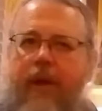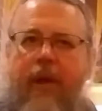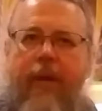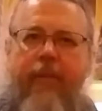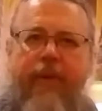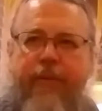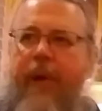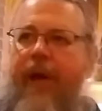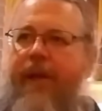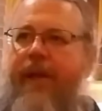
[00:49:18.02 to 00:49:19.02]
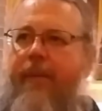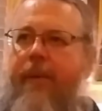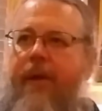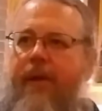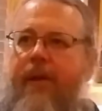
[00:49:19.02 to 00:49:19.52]
um, is by him.
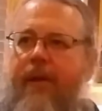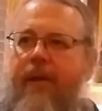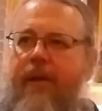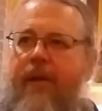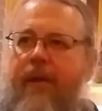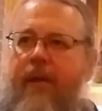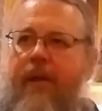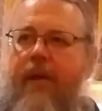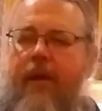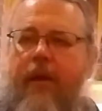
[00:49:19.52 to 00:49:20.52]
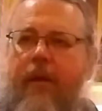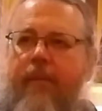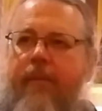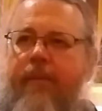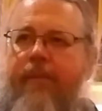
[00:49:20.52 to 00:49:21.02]

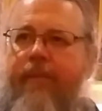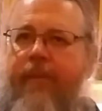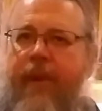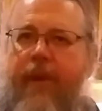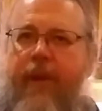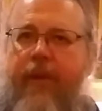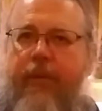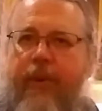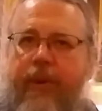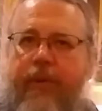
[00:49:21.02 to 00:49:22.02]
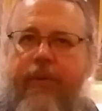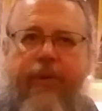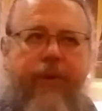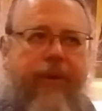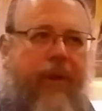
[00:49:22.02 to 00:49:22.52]
Um, that we
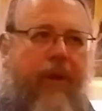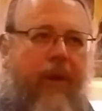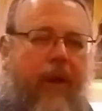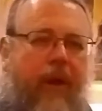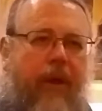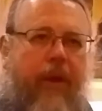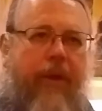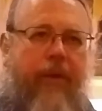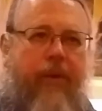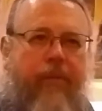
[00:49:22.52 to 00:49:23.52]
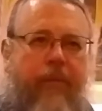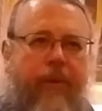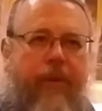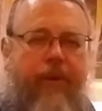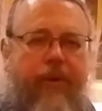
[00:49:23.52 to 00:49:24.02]
use. Uh, and there,
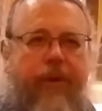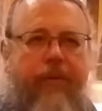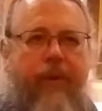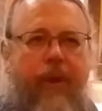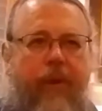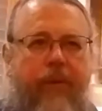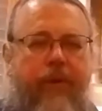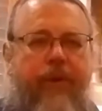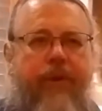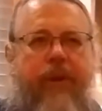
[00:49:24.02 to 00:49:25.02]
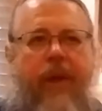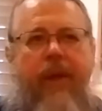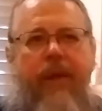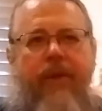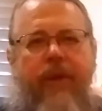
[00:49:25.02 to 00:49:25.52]
there are several others. He's,
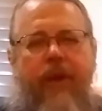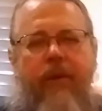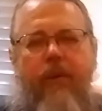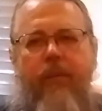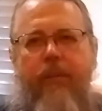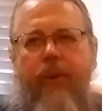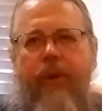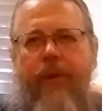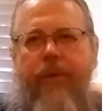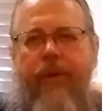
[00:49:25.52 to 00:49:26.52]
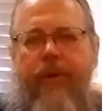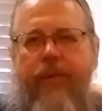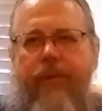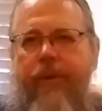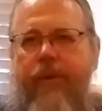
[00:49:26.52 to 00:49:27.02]
he's got a whole book, there,
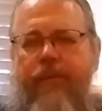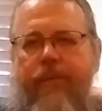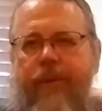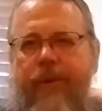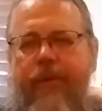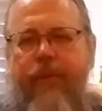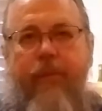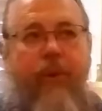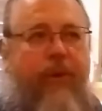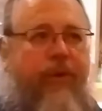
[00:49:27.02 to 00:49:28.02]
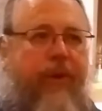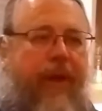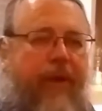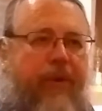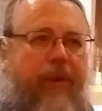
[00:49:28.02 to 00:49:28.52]
there are several books
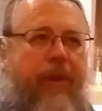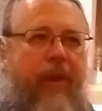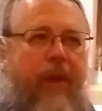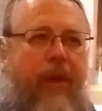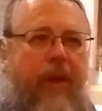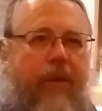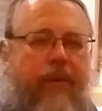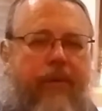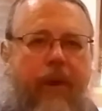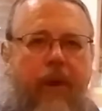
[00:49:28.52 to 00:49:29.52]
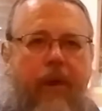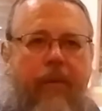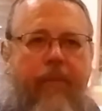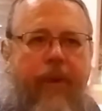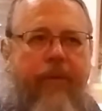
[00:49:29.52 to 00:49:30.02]
actually of,
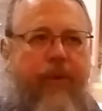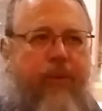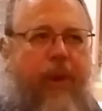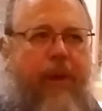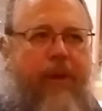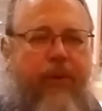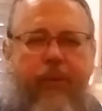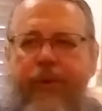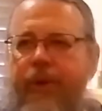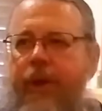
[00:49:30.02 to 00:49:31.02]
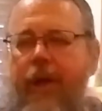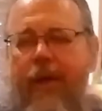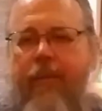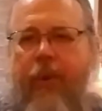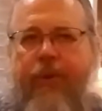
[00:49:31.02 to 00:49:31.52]
um, of his writings, which
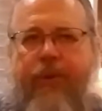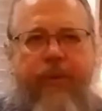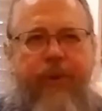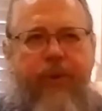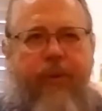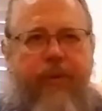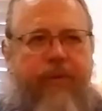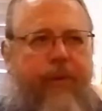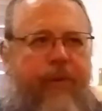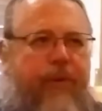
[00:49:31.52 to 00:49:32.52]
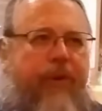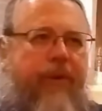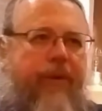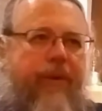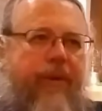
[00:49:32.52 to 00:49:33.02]
most of which are in verse.